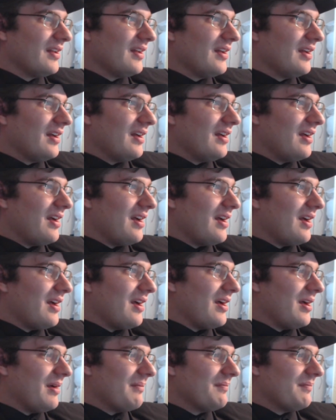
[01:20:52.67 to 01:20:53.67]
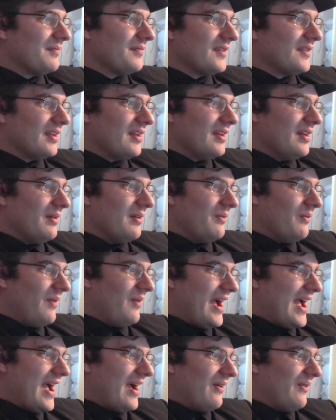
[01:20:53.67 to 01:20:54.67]
Wow.
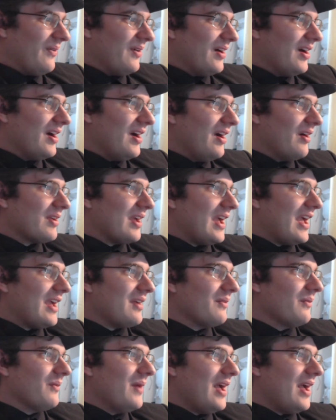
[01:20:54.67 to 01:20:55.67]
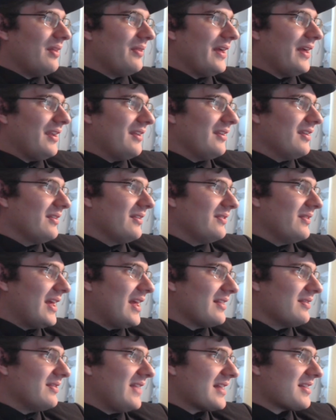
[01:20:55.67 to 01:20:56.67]
Okay. Well then,
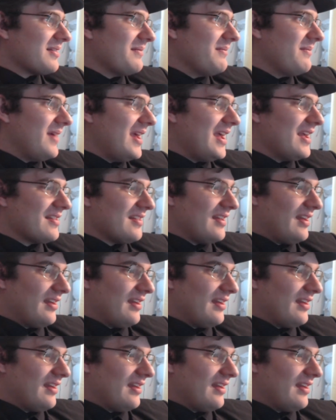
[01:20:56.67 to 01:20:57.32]
that's amazing.